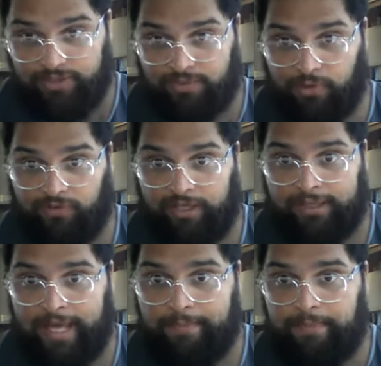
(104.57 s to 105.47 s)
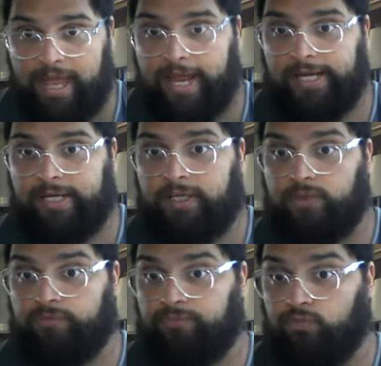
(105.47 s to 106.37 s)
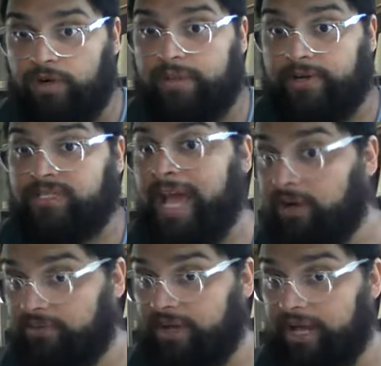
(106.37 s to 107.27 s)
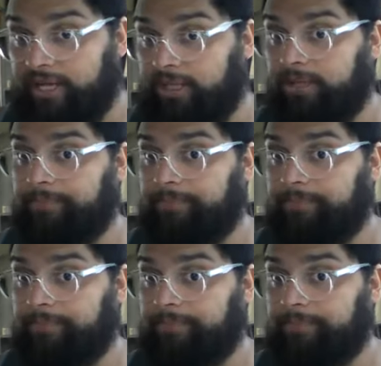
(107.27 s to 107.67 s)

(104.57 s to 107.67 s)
was the movie that made Riddler terrifying.